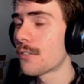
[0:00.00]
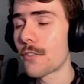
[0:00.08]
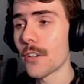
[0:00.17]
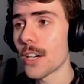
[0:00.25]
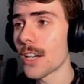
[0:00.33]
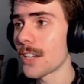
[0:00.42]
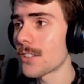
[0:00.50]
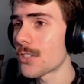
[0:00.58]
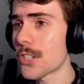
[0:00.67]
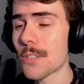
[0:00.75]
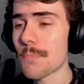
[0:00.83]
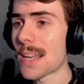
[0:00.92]
for
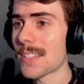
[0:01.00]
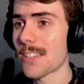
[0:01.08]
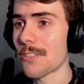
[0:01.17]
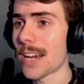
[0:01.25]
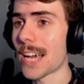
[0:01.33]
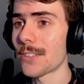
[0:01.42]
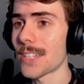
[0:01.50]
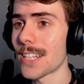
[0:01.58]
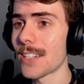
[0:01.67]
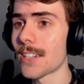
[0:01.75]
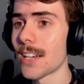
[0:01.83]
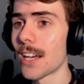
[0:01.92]
just messing around
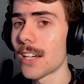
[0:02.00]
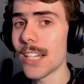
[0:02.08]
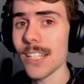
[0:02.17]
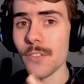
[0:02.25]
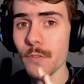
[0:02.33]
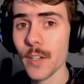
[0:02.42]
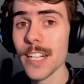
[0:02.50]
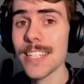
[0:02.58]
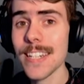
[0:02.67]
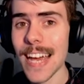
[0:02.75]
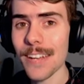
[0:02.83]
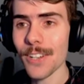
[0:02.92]
in. It's free to
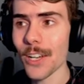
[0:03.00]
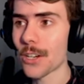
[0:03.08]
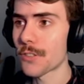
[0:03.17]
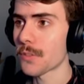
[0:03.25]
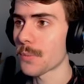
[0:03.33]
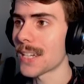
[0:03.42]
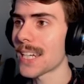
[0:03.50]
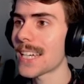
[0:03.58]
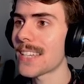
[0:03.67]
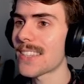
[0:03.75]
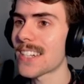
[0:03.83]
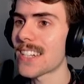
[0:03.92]
download from the link in the